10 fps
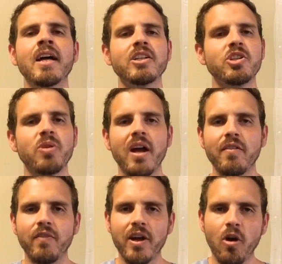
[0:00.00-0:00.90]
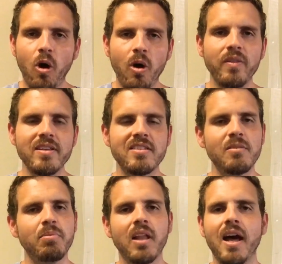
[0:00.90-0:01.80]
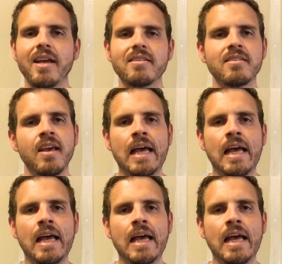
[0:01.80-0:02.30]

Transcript: to try and find all these supplies.